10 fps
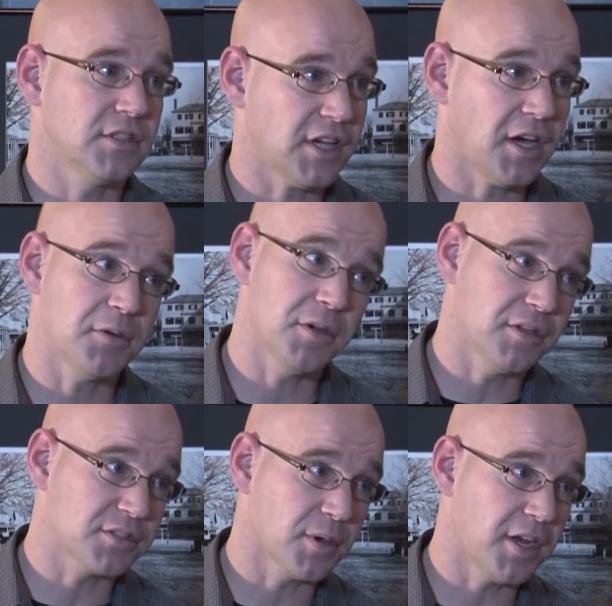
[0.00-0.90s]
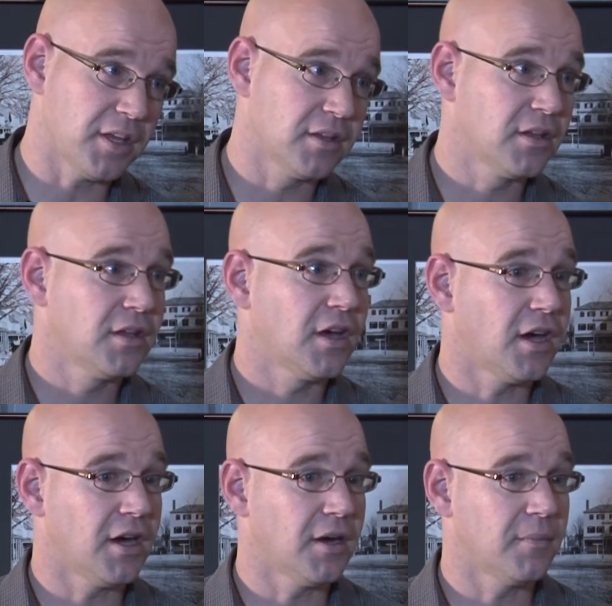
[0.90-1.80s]
tired, really sweaty,
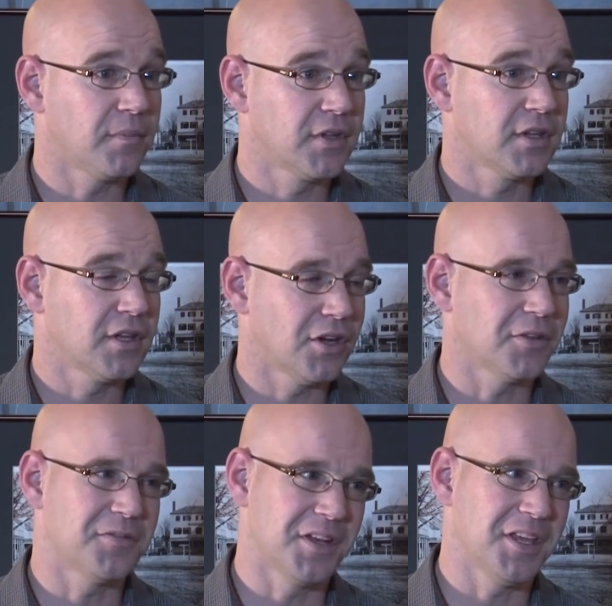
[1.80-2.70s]
and all the fun